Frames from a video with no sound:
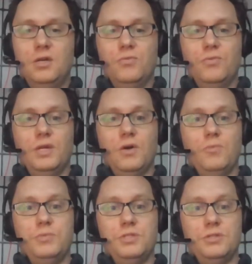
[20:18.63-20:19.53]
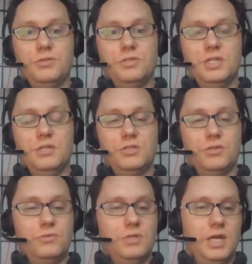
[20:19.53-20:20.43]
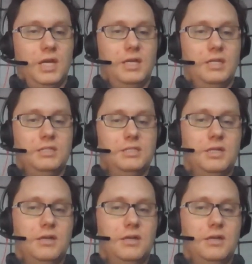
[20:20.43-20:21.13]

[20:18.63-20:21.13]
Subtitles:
We hope to see you soon, and